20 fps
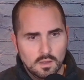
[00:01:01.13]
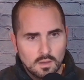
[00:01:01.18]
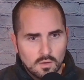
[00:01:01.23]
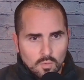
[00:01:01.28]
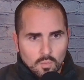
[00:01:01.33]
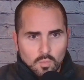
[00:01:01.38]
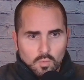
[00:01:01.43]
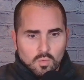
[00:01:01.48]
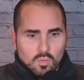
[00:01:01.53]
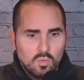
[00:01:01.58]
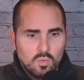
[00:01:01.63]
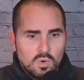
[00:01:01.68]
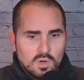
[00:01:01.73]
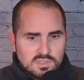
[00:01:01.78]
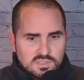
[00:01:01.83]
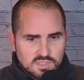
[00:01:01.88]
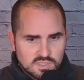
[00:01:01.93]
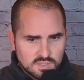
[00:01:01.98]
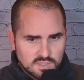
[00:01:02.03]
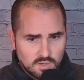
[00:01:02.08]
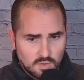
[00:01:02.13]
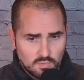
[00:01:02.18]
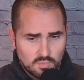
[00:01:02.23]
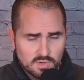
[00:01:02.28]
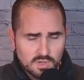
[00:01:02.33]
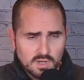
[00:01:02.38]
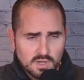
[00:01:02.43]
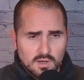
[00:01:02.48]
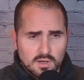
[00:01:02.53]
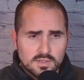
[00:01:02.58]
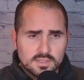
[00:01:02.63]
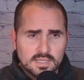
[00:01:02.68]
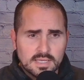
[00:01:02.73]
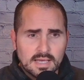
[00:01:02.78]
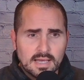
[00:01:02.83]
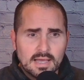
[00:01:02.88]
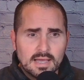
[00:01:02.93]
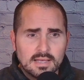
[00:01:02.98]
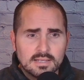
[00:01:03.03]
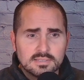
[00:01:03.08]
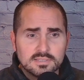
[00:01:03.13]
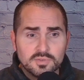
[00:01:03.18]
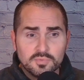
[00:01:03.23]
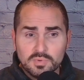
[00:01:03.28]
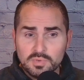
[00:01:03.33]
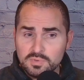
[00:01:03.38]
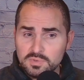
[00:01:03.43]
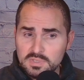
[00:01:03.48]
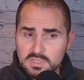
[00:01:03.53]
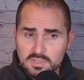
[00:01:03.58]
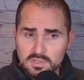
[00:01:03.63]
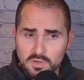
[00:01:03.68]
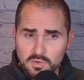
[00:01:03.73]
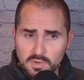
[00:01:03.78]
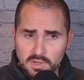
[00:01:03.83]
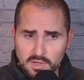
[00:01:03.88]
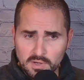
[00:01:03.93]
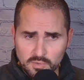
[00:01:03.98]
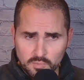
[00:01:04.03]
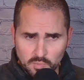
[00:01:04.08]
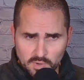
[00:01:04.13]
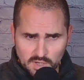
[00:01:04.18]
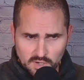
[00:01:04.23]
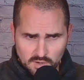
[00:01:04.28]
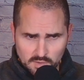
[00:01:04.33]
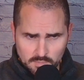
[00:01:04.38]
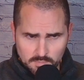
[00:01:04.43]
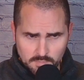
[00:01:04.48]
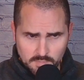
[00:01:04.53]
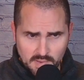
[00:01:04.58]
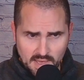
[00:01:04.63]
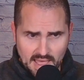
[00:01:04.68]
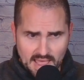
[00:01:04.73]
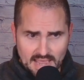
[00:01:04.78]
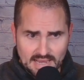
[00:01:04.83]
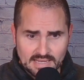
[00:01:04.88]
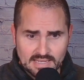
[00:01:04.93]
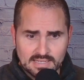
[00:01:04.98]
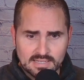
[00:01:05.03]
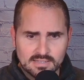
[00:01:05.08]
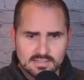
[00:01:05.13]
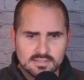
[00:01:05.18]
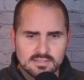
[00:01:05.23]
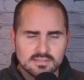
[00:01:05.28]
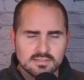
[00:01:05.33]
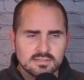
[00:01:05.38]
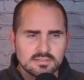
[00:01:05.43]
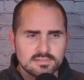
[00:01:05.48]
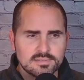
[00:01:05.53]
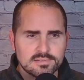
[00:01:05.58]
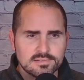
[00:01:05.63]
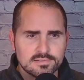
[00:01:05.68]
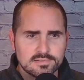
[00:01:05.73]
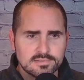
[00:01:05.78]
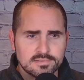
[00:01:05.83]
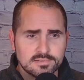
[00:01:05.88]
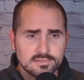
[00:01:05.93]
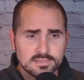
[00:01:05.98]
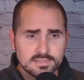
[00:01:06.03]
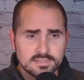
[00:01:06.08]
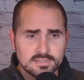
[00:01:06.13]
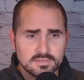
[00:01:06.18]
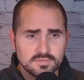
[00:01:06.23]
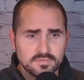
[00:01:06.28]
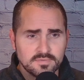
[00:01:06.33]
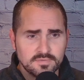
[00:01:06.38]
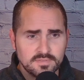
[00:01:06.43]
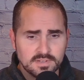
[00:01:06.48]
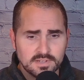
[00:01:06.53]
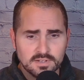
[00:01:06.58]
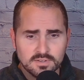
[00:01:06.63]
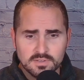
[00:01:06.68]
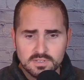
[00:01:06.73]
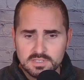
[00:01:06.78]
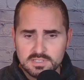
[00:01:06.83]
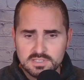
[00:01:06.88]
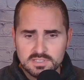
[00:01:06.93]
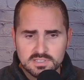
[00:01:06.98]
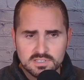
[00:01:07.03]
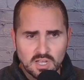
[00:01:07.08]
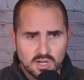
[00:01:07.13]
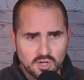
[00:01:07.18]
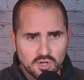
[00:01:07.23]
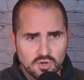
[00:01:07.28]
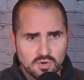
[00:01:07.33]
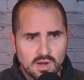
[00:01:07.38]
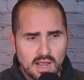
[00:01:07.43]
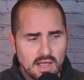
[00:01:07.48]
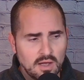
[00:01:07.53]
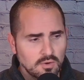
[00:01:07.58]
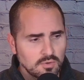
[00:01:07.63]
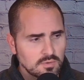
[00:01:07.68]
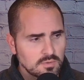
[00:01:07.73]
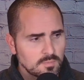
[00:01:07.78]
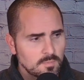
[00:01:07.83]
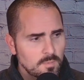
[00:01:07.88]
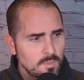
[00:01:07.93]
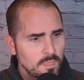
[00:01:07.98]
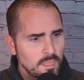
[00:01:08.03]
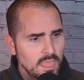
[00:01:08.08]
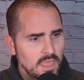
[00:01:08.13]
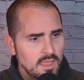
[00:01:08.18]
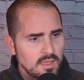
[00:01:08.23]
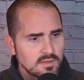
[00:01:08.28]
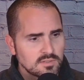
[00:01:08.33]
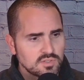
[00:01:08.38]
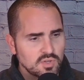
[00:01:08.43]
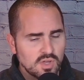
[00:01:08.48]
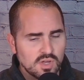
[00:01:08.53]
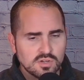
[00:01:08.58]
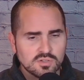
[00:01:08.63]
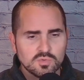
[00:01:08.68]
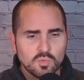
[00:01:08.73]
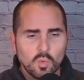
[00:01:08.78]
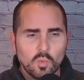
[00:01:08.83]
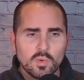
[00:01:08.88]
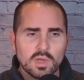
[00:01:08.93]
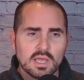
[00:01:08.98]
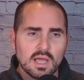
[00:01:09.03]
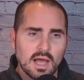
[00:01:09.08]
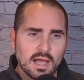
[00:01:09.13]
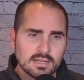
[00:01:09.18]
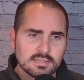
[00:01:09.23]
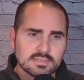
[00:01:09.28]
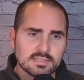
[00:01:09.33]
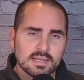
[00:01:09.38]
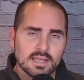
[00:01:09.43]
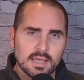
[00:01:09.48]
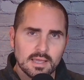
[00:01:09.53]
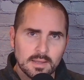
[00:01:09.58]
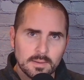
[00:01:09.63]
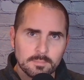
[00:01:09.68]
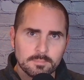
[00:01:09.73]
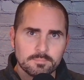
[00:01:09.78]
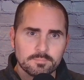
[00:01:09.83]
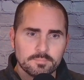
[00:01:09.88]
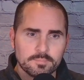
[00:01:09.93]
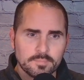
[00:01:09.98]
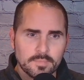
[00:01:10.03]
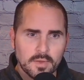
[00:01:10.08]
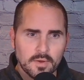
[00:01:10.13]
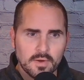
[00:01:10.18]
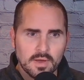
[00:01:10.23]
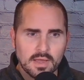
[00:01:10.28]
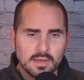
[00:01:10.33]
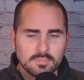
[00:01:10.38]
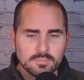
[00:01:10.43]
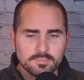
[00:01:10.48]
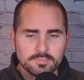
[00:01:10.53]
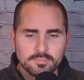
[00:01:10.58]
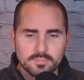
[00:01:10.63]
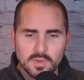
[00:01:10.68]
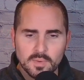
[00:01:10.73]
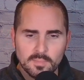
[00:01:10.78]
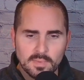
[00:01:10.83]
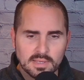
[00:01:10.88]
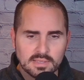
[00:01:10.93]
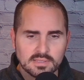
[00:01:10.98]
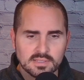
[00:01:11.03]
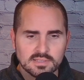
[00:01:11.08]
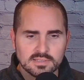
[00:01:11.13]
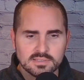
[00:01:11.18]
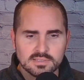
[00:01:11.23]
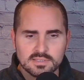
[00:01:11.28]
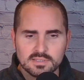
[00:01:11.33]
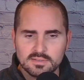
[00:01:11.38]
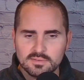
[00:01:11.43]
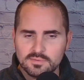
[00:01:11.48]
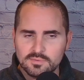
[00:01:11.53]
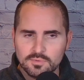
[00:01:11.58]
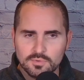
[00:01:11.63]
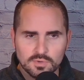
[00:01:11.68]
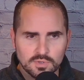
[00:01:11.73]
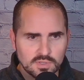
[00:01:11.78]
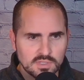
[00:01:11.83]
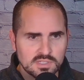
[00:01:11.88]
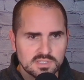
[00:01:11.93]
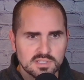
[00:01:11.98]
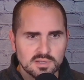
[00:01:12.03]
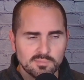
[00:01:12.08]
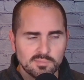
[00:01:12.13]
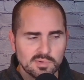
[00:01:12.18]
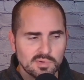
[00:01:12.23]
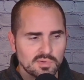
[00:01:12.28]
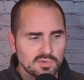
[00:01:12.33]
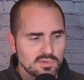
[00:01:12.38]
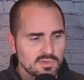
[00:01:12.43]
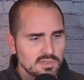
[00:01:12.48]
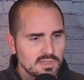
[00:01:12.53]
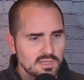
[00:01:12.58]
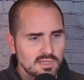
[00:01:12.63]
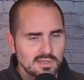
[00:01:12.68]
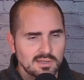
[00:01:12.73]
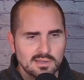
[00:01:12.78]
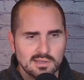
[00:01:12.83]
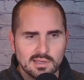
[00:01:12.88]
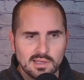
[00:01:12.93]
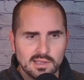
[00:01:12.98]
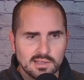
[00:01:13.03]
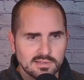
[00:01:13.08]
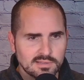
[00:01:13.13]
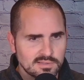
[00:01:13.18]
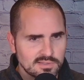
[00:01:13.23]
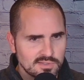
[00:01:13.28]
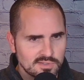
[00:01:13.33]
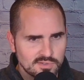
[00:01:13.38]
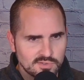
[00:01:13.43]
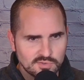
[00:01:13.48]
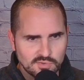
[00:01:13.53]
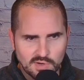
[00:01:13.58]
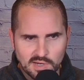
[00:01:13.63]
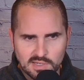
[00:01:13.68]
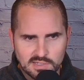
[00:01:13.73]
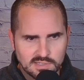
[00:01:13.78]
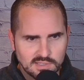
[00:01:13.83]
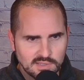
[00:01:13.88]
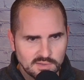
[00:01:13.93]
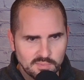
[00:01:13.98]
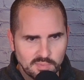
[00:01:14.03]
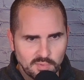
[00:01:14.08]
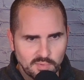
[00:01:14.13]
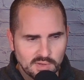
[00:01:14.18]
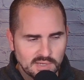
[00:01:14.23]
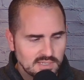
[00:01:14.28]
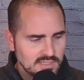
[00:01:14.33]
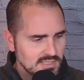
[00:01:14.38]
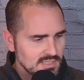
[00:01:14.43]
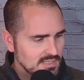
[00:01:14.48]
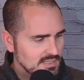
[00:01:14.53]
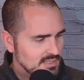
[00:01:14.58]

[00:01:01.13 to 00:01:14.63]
What's going on, guys? The real D-Lo here, and we are back trying to figure this sucker out. So here's what we got today. All right, I'm going to make this really simple and straight to the point.